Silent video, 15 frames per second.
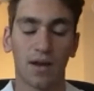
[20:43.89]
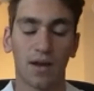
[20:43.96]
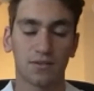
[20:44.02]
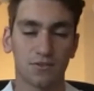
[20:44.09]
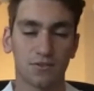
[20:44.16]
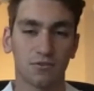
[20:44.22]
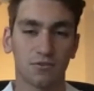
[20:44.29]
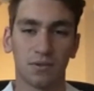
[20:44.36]
to
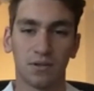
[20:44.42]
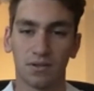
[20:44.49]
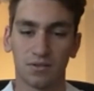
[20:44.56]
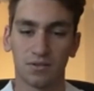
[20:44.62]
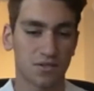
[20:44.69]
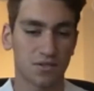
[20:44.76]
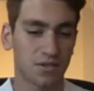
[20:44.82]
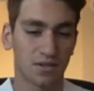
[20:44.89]
swimming
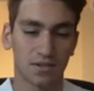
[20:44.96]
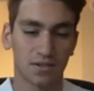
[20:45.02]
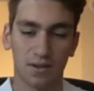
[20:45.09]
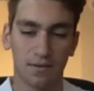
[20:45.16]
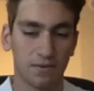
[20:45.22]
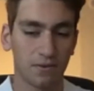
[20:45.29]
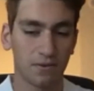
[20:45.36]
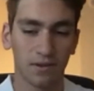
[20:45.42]
just because I
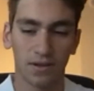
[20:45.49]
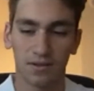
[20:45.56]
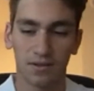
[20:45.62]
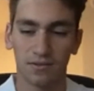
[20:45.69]
feel like,